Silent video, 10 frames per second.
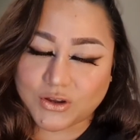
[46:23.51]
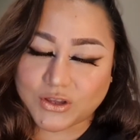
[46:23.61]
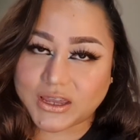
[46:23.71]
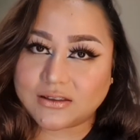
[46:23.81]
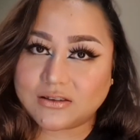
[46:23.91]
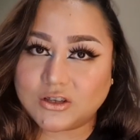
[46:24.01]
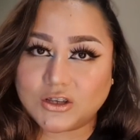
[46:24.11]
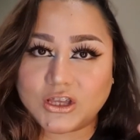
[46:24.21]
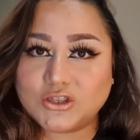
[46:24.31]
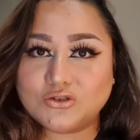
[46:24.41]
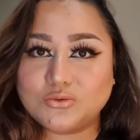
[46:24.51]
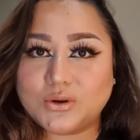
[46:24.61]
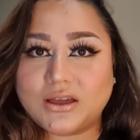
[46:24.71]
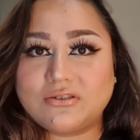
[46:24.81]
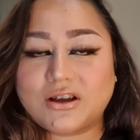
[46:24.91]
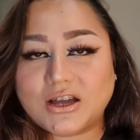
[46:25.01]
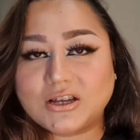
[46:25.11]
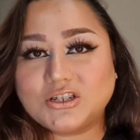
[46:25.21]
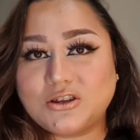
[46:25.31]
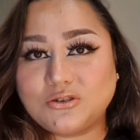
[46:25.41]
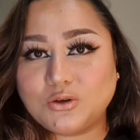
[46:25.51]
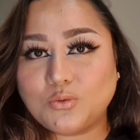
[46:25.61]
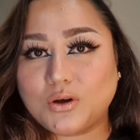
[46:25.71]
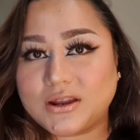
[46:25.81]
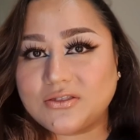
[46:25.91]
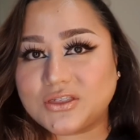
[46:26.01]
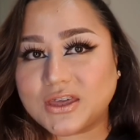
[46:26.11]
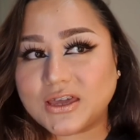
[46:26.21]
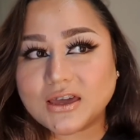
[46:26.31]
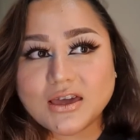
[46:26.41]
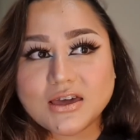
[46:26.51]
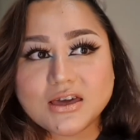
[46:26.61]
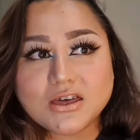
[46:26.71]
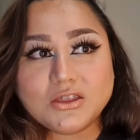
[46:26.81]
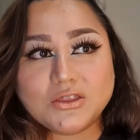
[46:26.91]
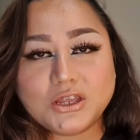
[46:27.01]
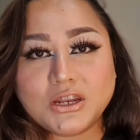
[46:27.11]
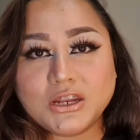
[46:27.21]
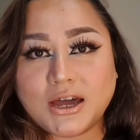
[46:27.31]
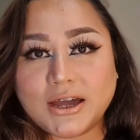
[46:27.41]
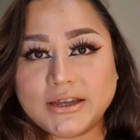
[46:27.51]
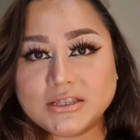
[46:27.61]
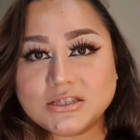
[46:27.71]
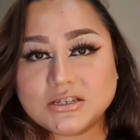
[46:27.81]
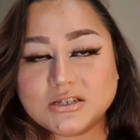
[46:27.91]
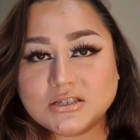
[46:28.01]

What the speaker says: You can do whatever eyeshadow you want. I think the night